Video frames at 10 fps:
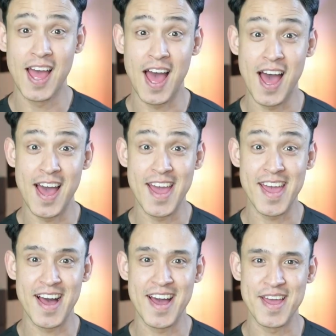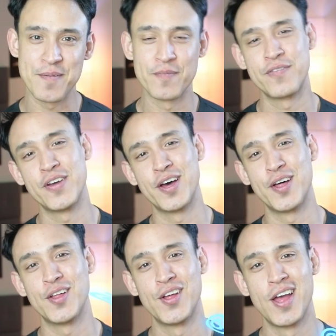Hi, I am
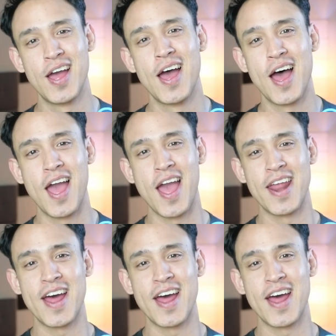Phil, and